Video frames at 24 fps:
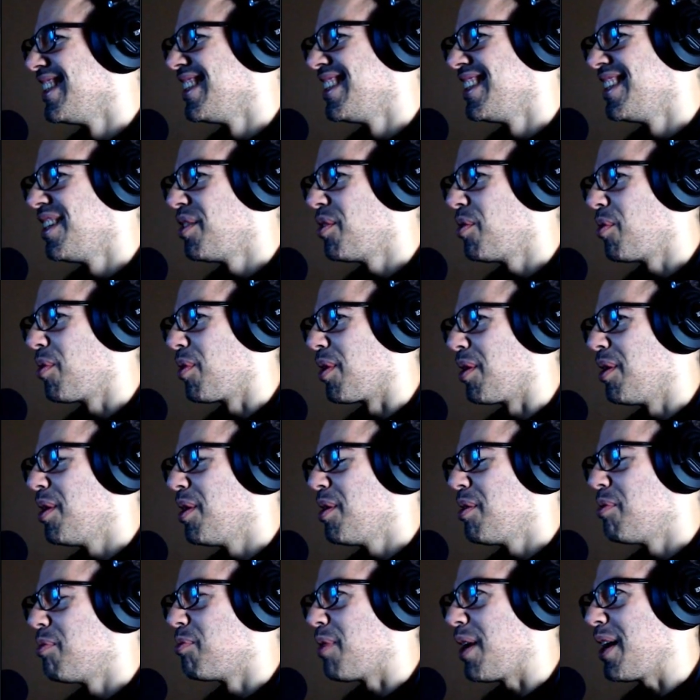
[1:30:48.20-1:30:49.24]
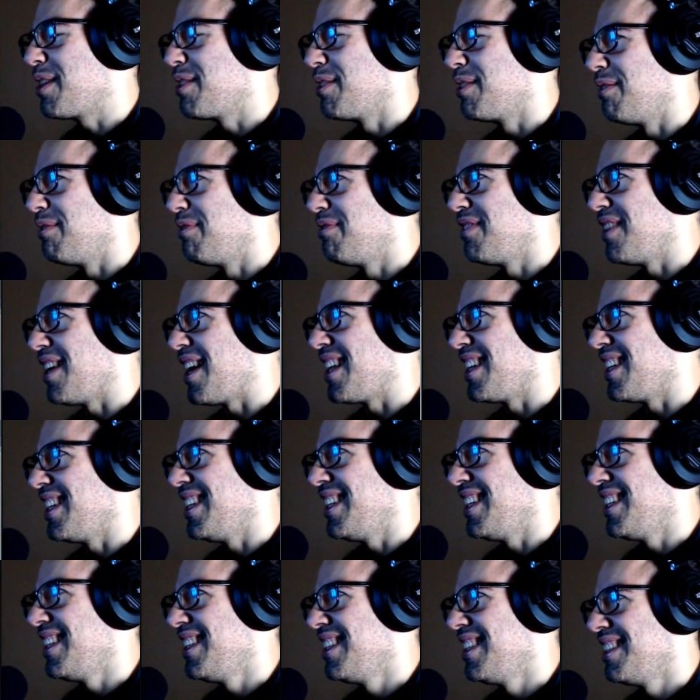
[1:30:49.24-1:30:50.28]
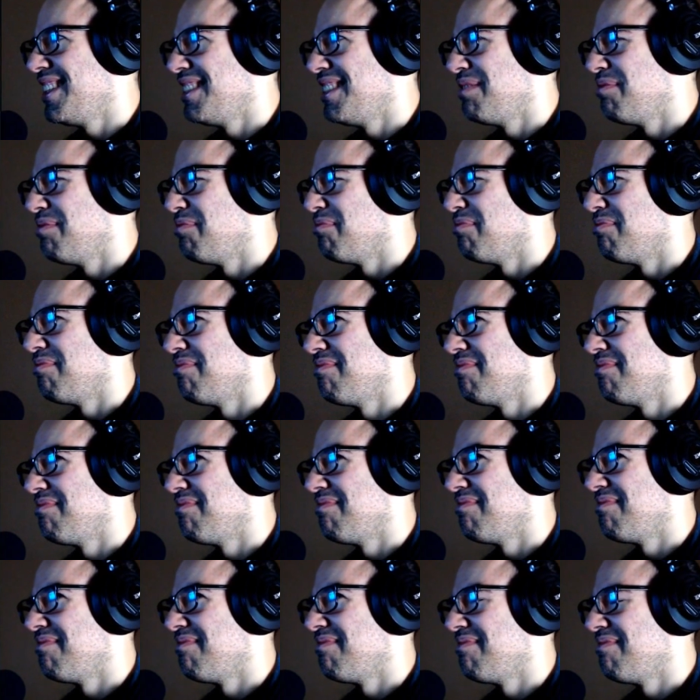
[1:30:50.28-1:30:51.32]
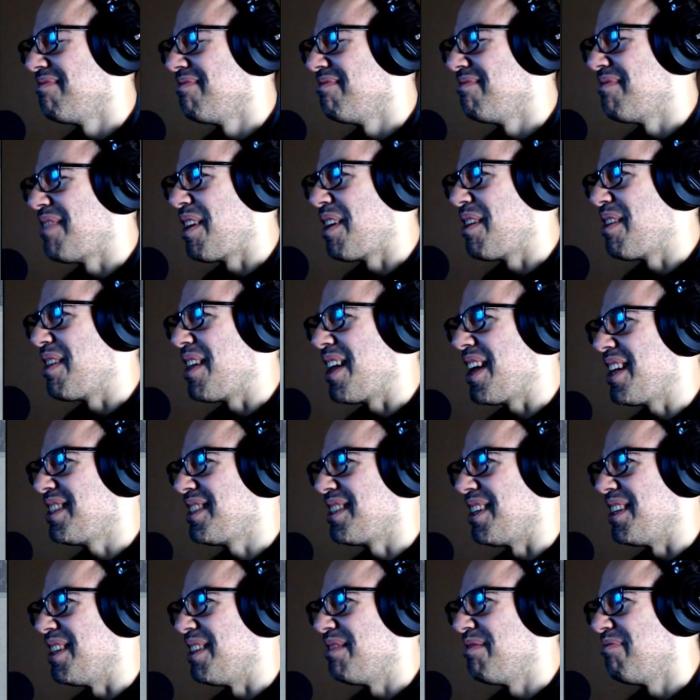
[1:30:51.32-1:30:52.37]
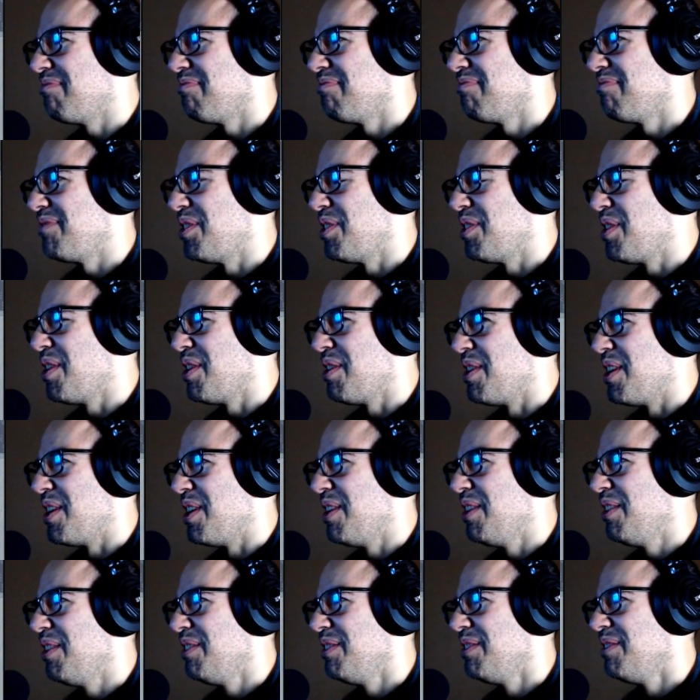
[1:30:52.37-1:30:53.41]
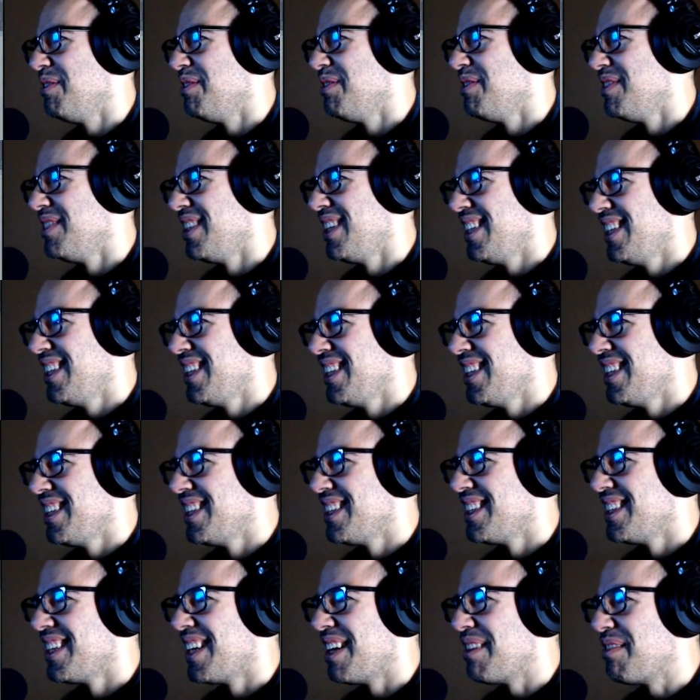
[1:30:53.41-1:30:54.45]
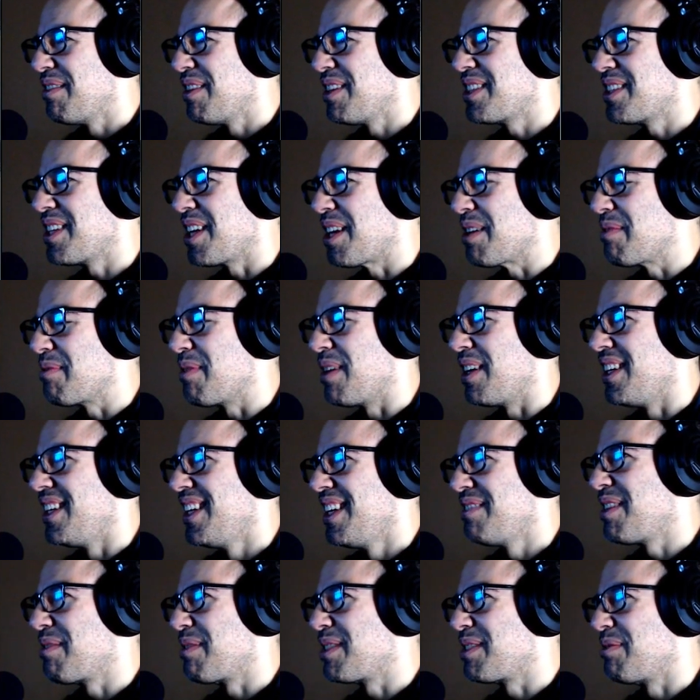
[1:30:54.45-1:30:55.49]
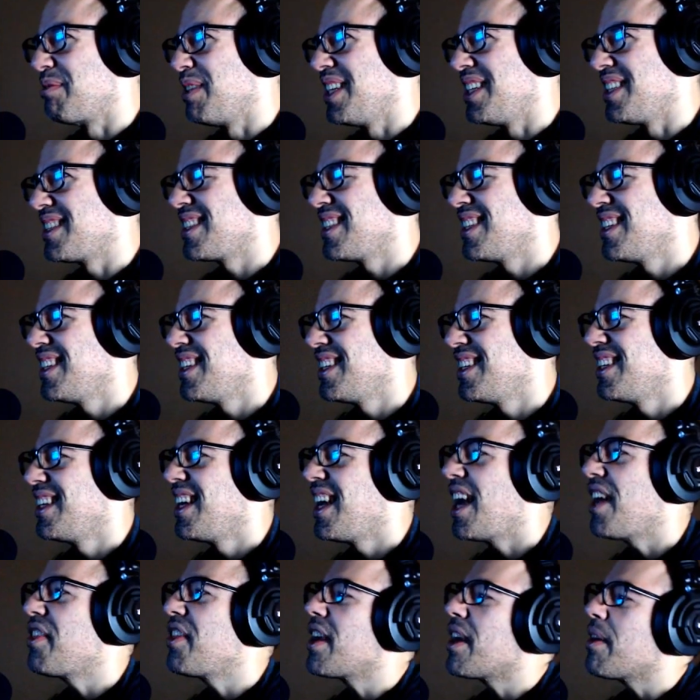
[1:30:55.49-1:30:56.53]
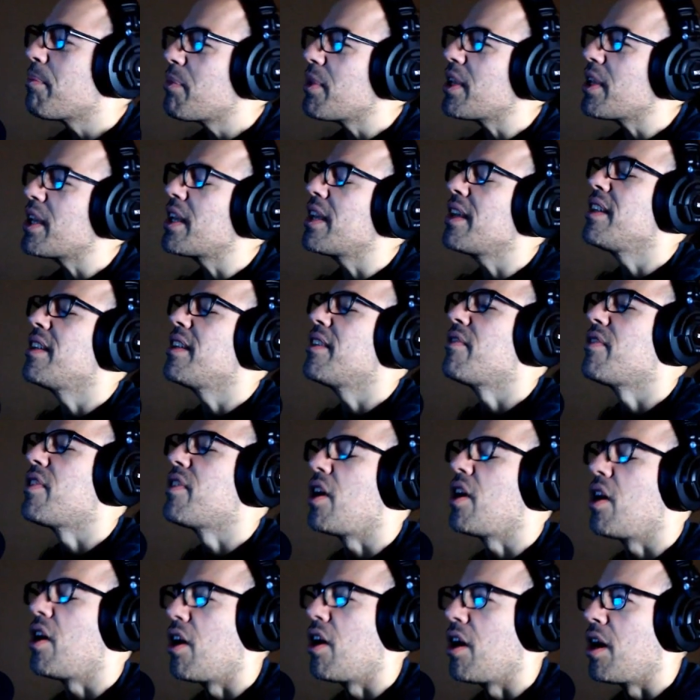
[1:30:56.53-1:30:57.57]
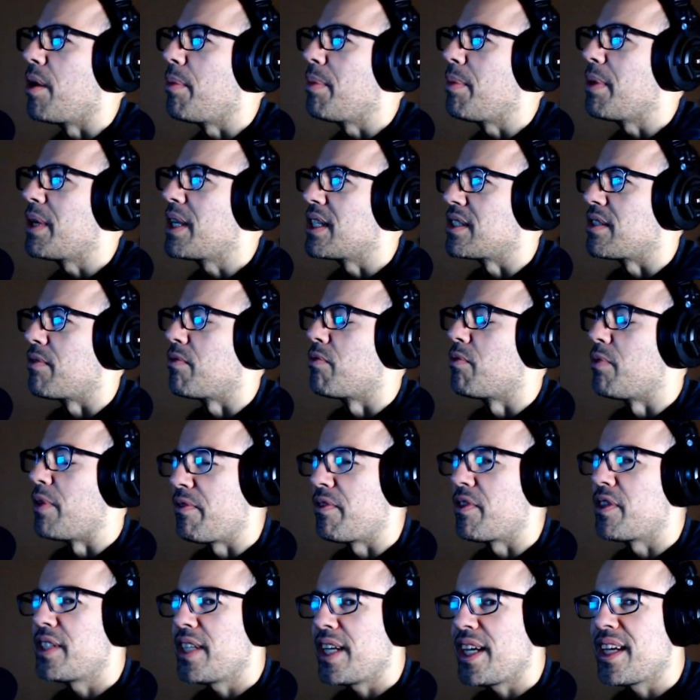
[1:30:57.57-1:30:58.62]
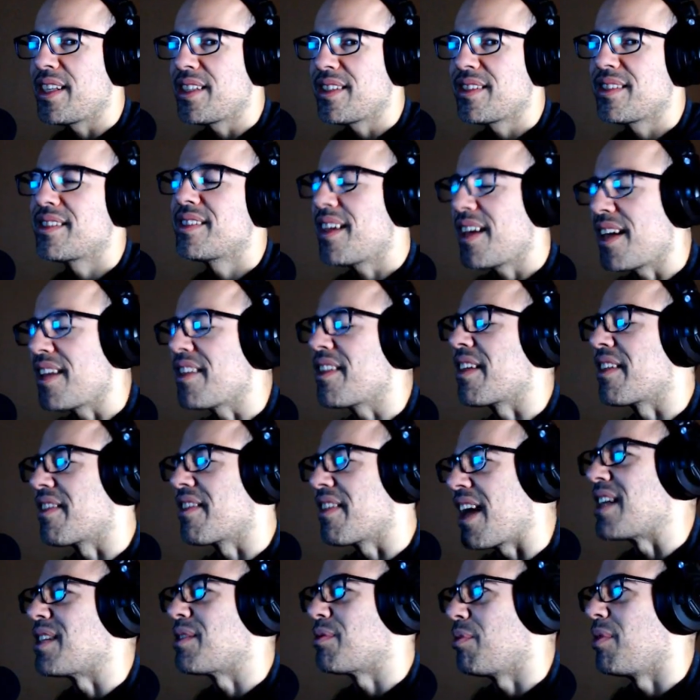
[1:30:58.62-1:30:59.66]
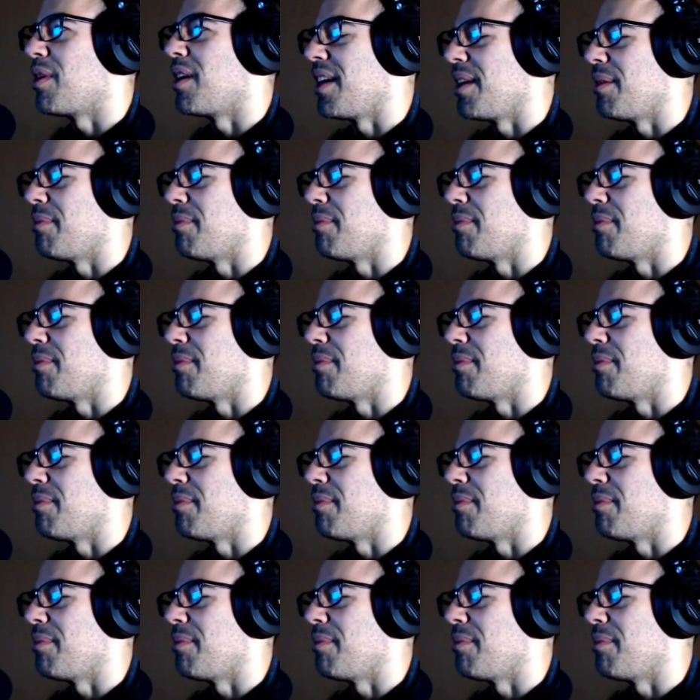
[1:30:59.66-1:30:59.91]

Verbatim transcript: Or Reichel Flatley. Maybe that's it. You don't know. I'm not talking about someone else. I think I'm thinking of the R because of River Dance. I think that's why